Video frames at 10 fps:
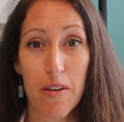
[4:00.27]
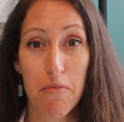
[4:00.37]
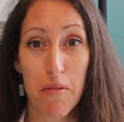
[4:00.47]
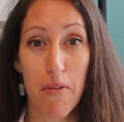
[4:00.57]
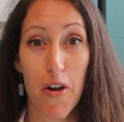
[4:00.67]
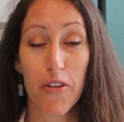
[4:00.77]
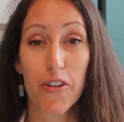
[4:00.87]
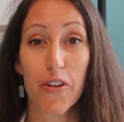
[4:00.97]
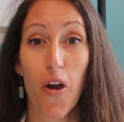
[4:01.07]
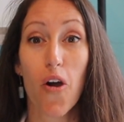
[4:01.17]
can
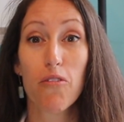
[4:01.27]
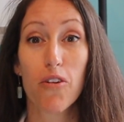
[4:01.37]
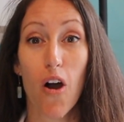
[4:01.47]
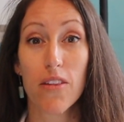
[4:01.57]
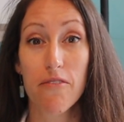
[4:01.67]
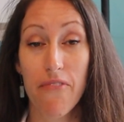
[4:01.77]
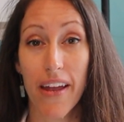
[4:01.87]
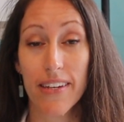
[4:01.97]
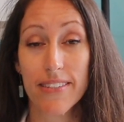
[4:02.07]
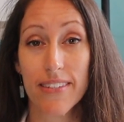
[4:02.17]
promote your overall
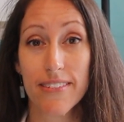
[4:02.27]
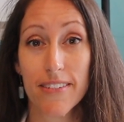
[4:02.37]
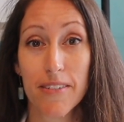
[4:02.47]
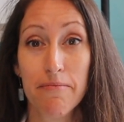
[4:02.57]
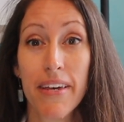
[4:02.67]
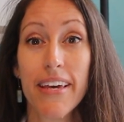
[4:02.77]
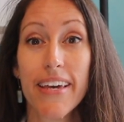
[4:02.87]
lymphatic system